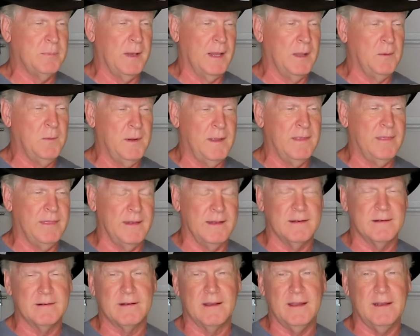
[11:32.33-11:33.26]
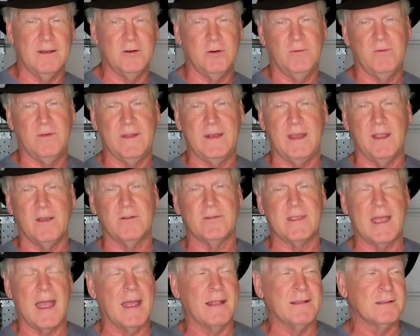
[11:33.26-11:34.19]
play with and do
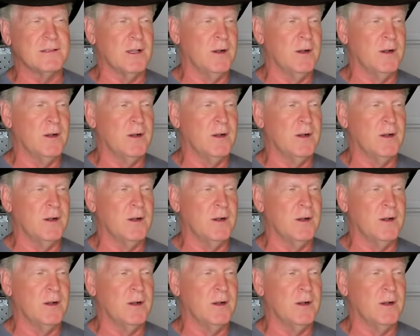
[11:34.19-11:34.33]
videos on.